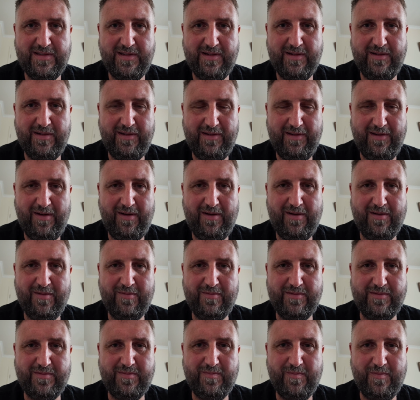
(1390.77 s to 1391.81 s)
and it
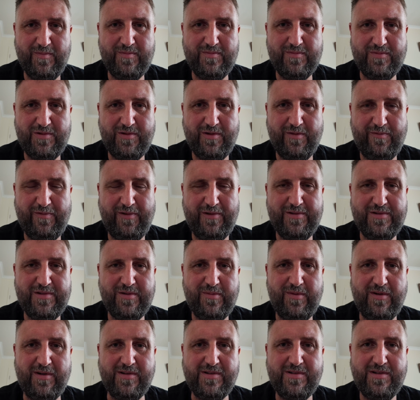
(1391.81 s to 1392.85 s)
was good fun to
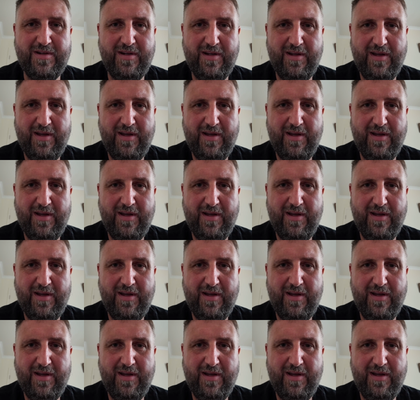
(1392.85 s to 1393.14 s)
watch.